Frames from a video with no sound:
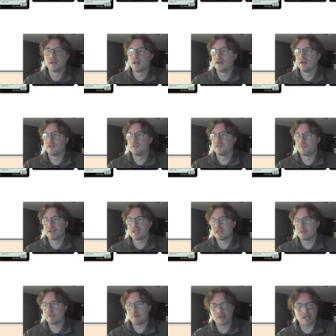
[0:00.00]
of making
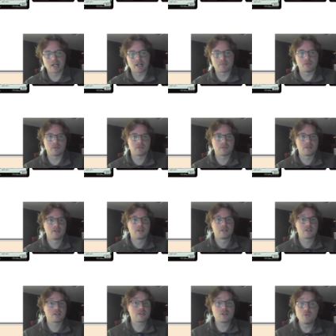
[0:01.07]
them unblockable.
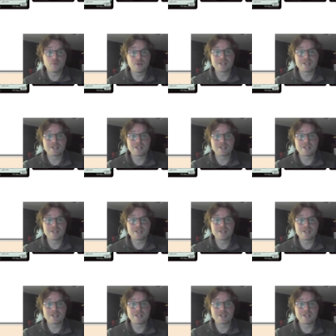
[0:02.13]
Just do